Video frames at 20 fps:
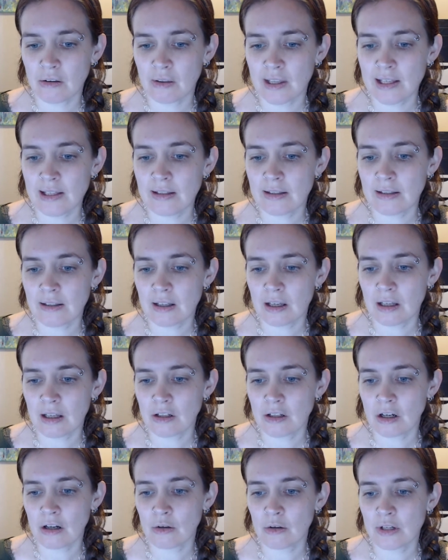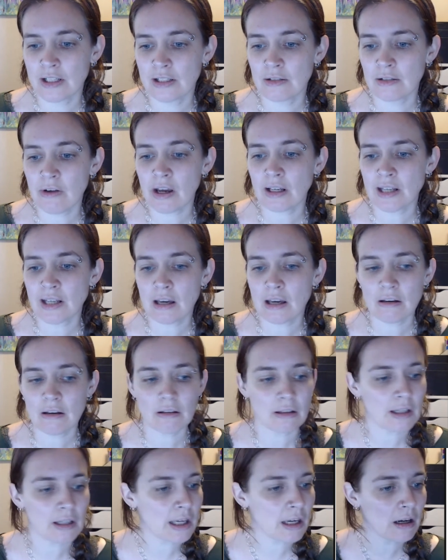this turquoise rectangle
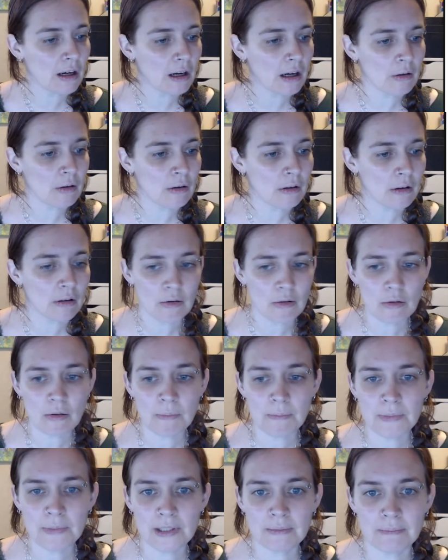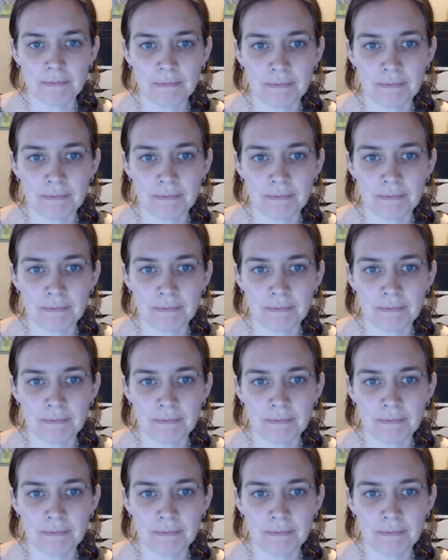here, oops,